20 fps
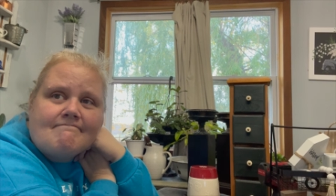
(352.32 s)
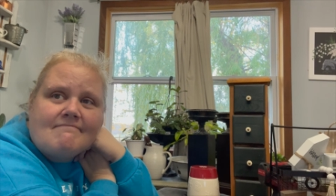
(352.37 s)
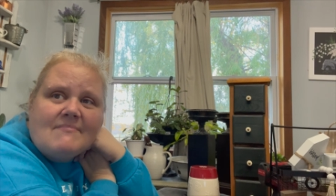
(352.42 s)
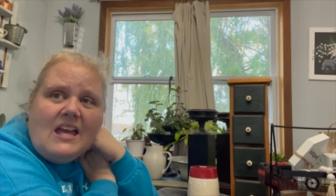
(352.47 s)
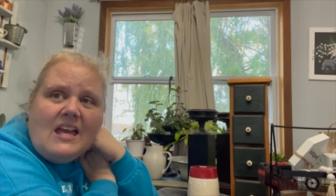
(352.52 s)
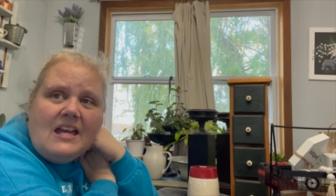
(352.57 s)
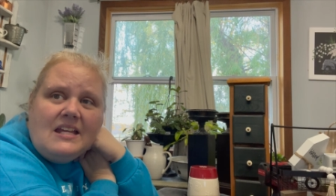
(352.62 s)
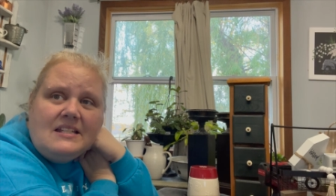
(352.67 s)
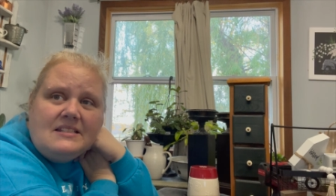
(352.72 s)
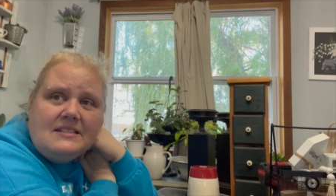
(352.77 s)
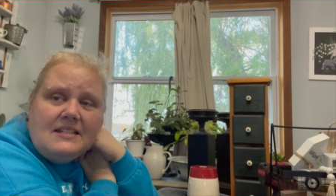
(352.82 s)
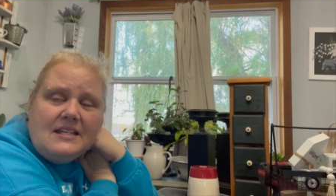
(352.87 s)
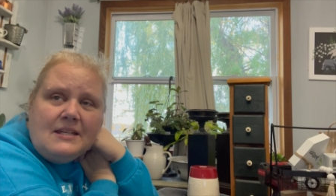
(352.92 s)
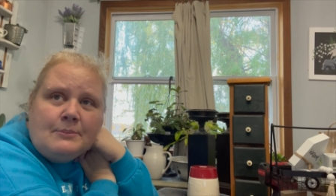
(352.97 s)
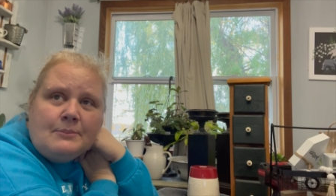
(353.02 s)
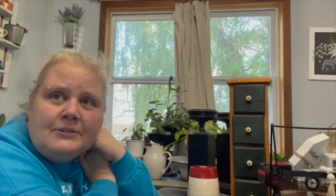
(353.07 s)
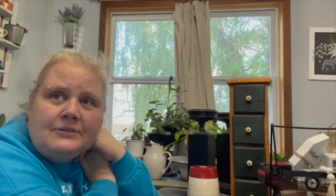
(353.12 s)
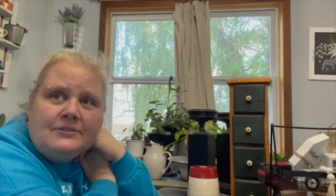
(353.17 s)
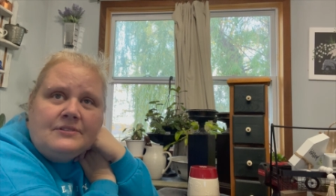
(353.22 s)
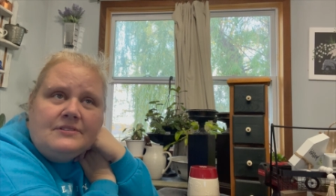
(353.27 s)
end
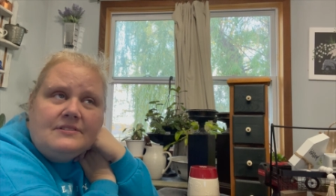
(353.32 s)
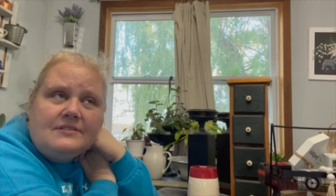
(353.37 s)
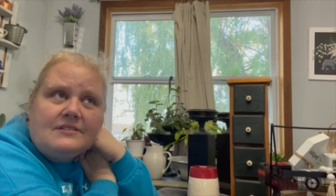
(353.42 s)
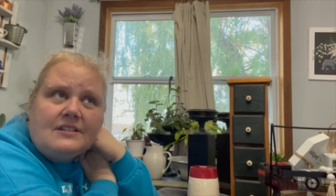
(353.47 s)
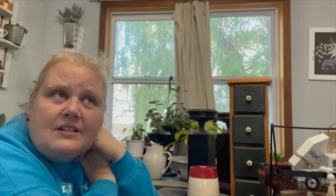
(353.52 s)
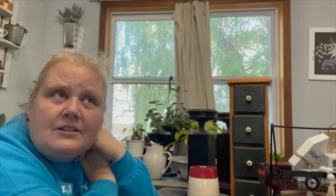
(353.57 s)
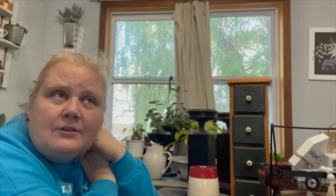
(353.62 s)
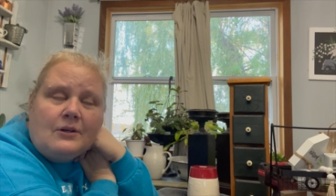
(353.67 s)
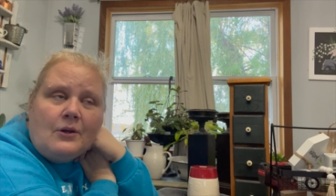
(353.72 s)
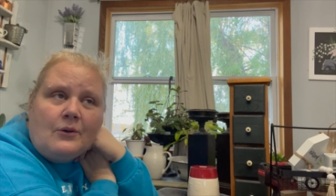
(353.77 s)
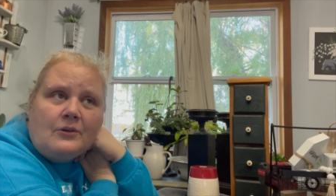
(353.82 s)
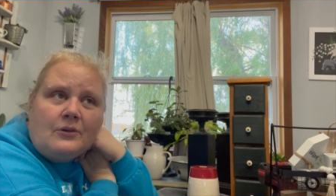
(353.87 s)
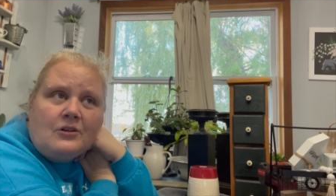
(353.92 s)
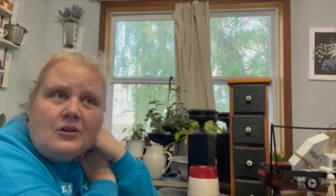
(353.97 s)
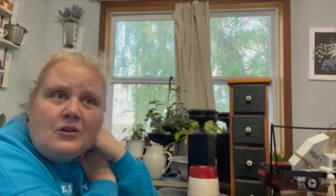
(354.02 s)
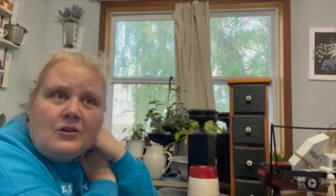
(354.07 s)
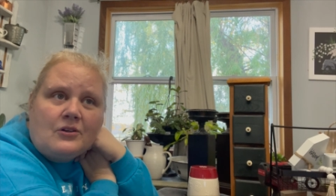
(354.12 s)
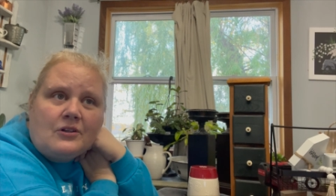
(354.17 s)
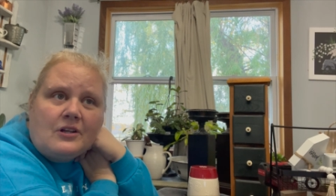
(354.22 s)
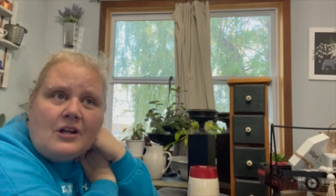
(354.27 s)
tables that are out in
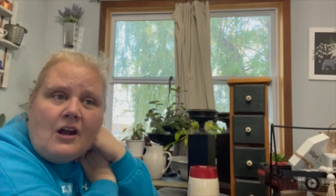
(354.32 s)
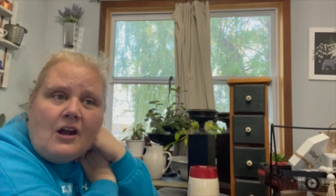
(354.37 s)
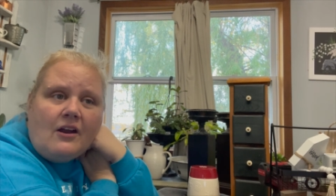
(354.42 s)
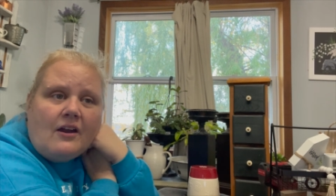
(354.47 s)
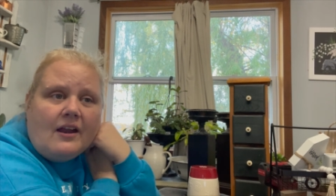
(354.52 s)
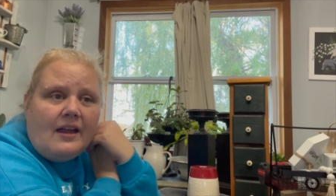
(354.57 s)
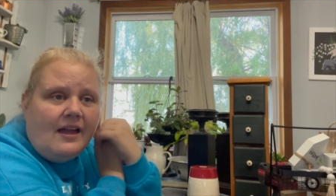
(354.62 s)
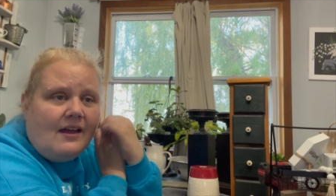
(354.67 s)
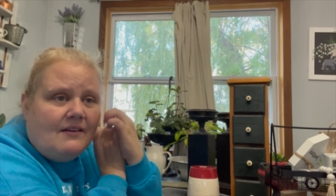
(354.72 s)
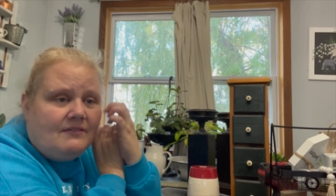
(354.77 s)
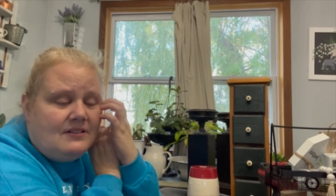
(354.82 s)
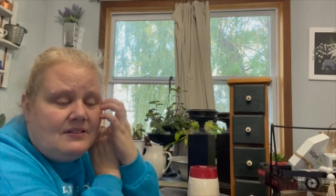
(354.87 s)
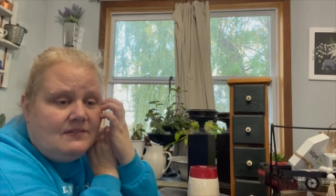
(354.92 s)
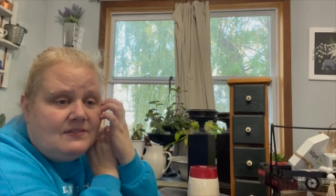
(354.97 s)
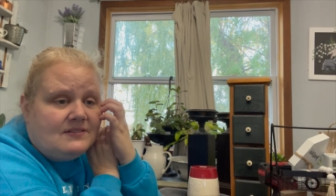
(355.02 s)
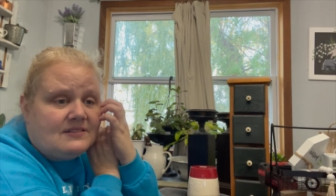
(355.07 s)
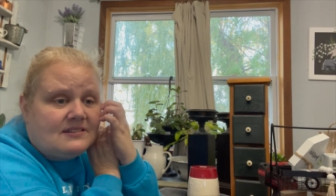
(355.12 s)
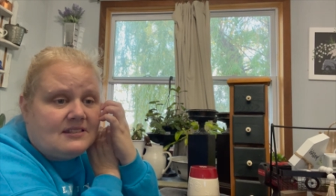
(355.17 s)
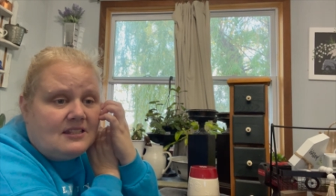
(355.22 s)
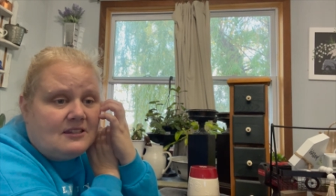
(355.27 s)
her car. I haven't even
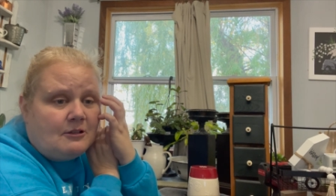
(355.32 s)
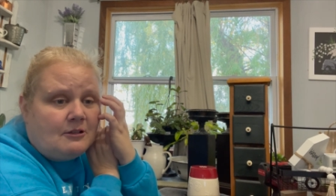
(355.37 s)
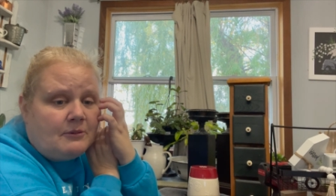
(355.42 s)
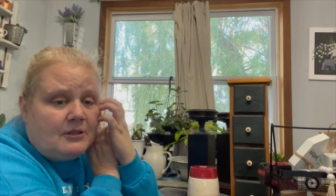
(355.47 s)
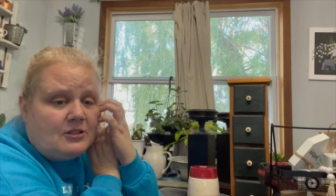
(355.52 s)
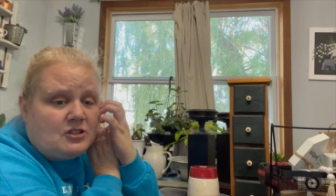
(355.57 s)
seen them yet.